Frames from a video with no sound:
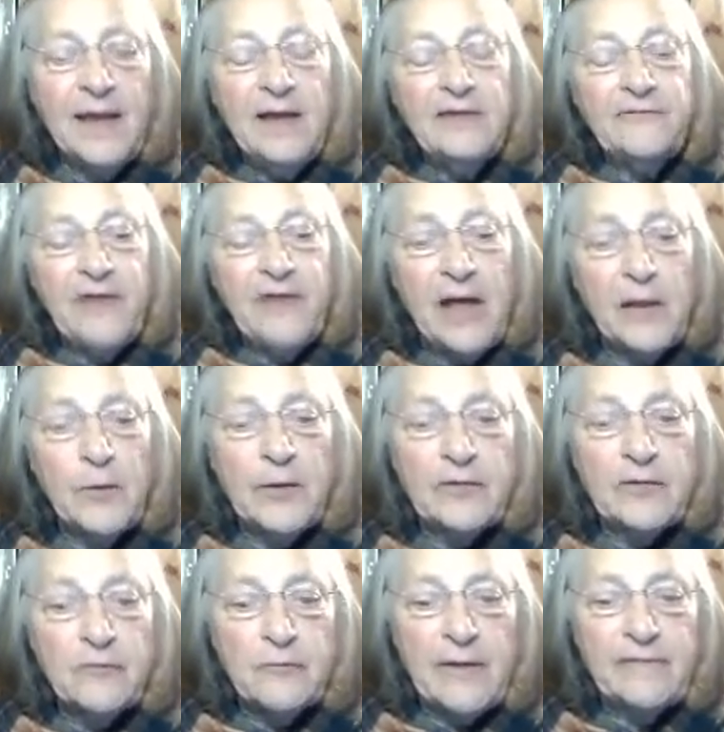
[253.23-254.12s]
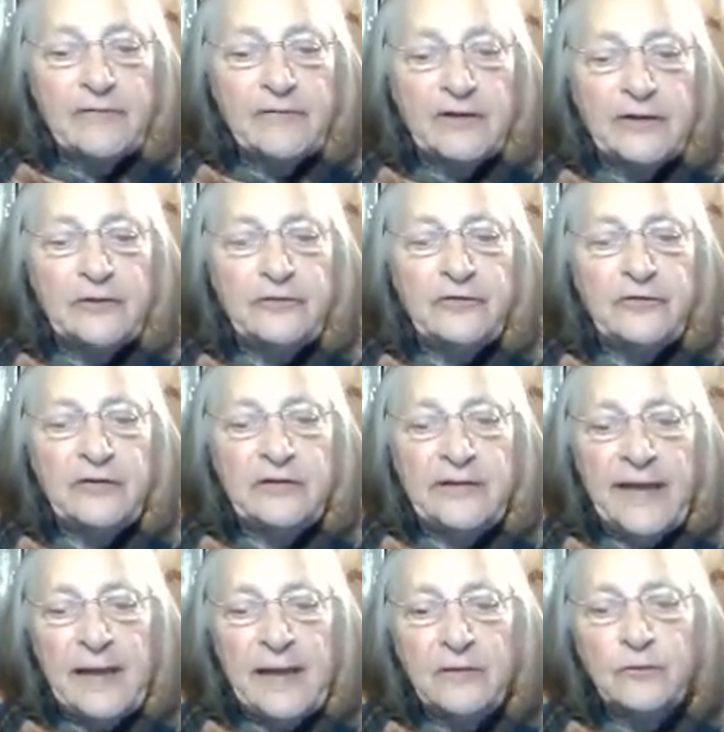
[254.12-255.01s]
Following the Revolution,
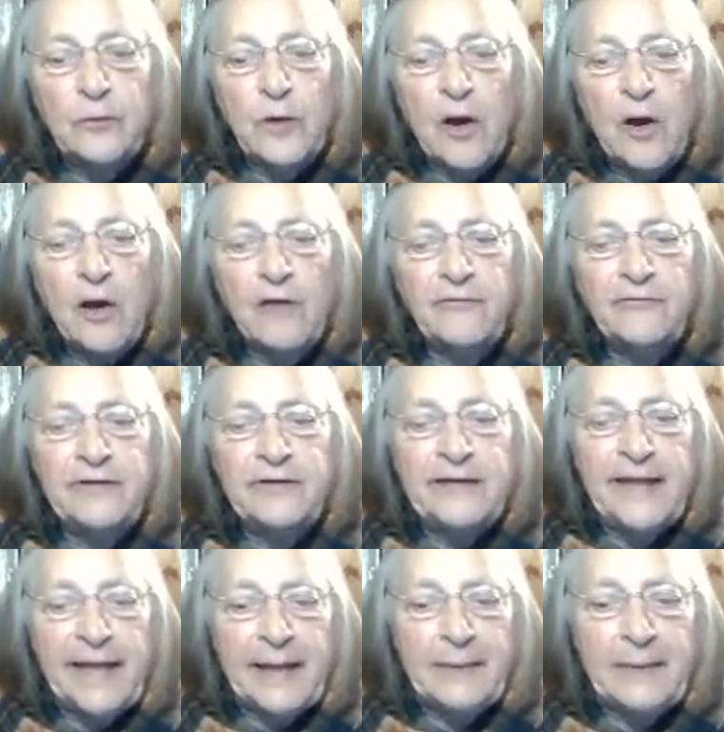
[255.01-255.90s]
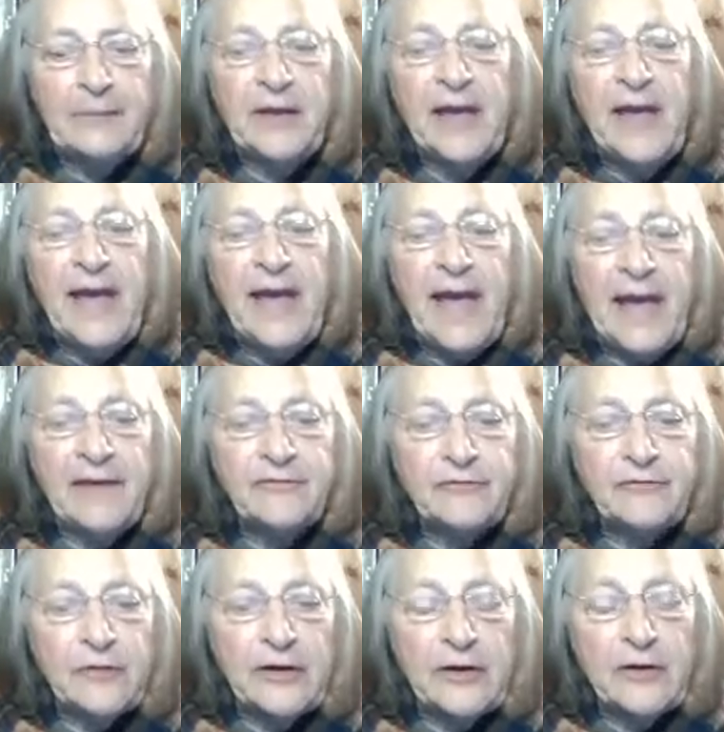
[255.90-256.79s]
towns were often named
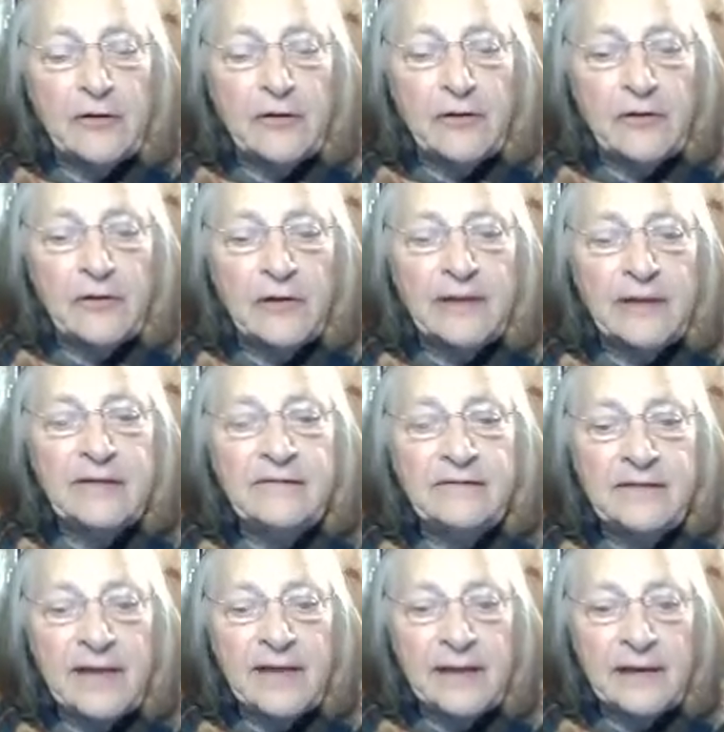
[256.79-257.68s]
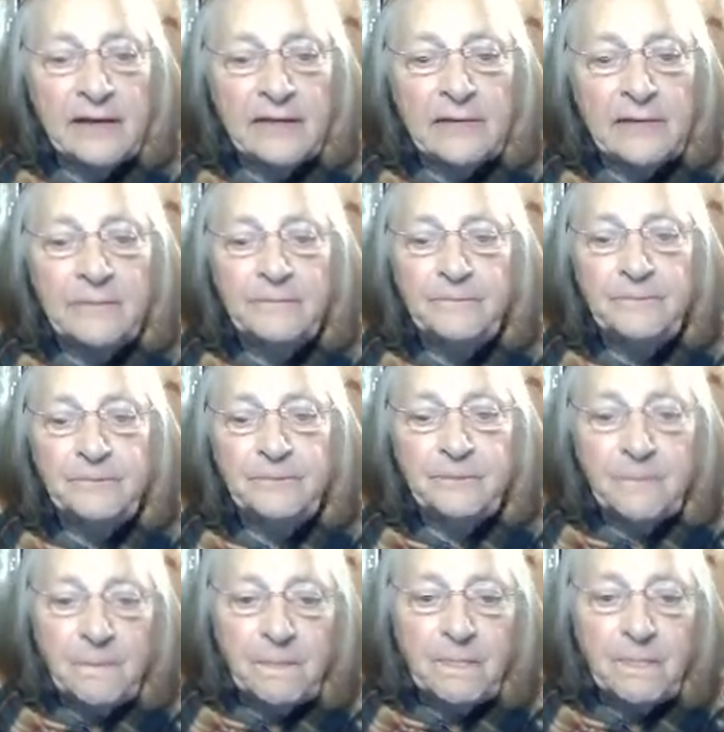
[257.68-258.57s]
after an early settler.
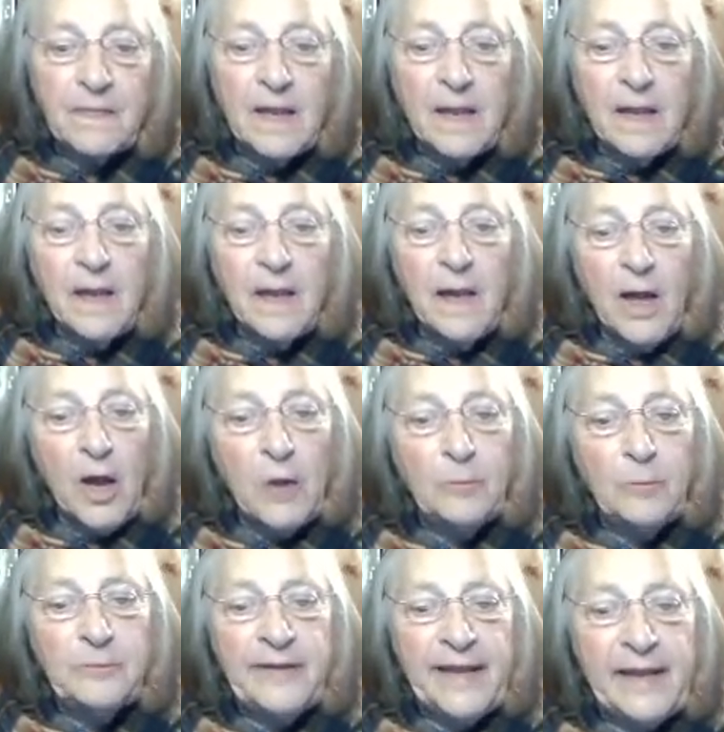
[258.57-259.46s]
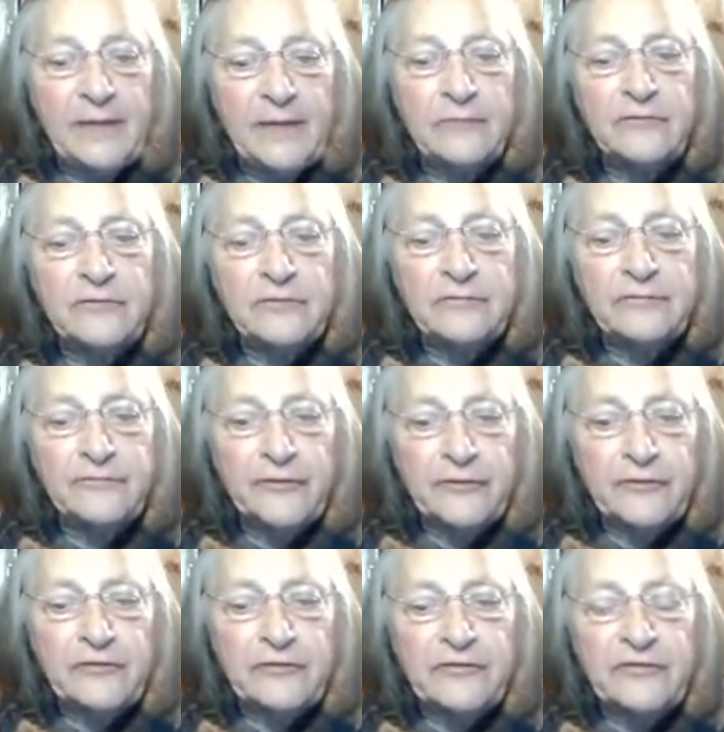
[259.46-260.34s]
Hometowns of
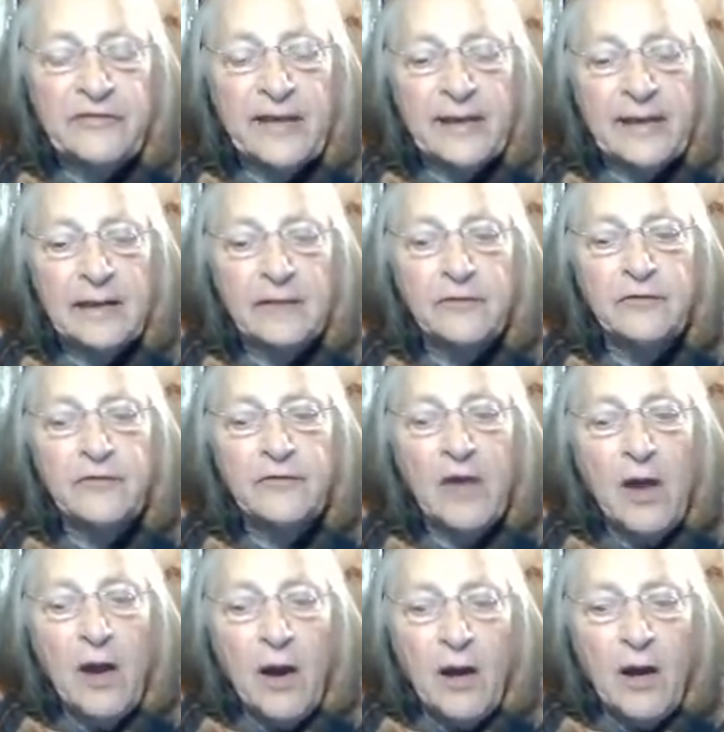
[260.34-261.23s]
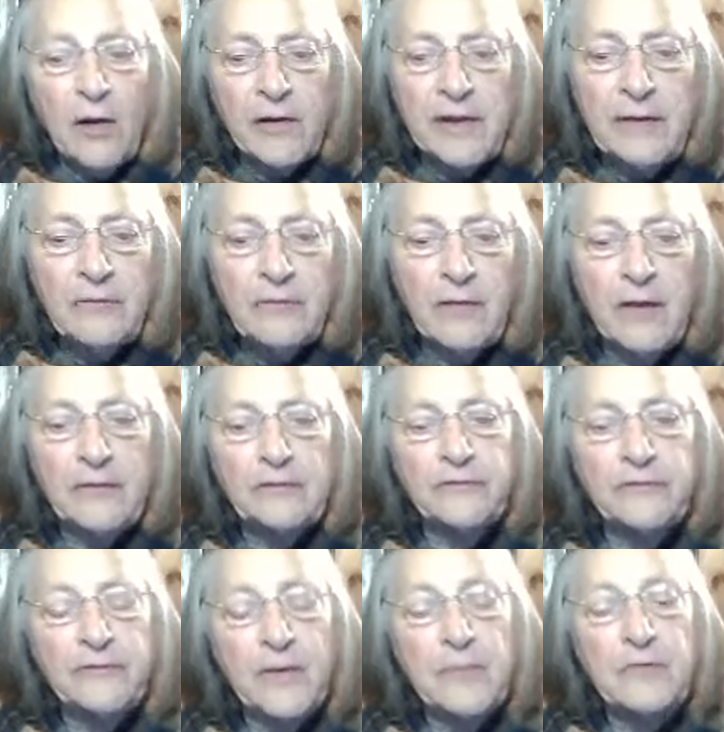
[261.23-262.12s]
first settlers are heroes
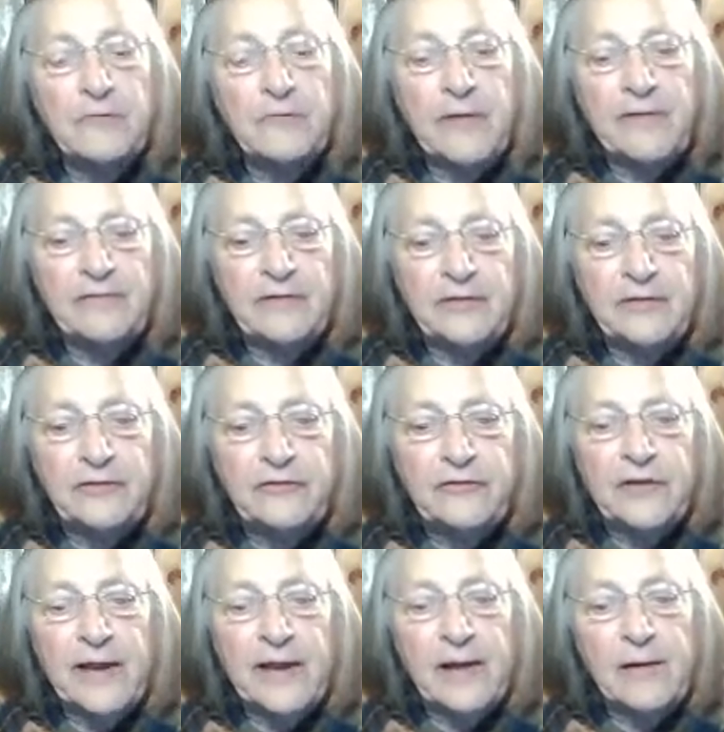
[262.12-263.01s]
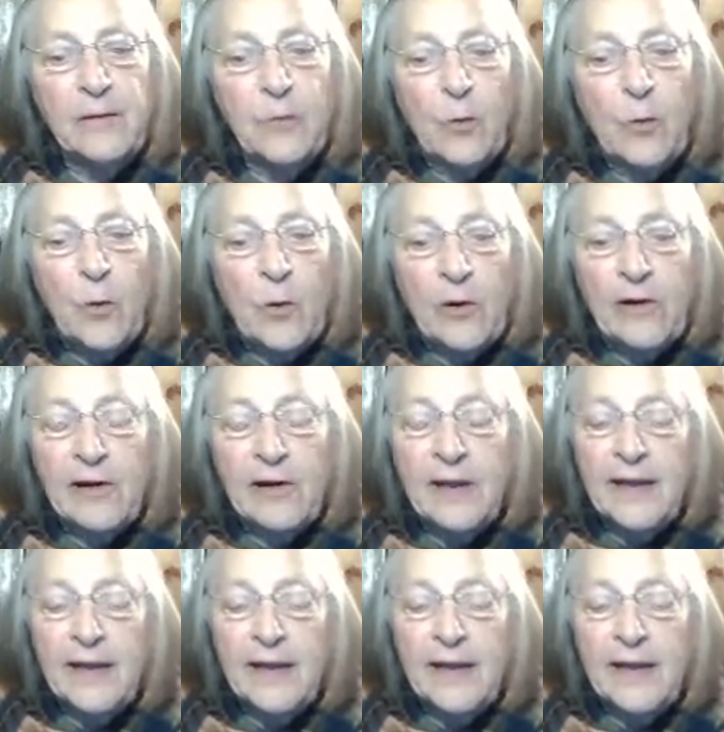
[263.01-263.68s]
from the Revolutionary War.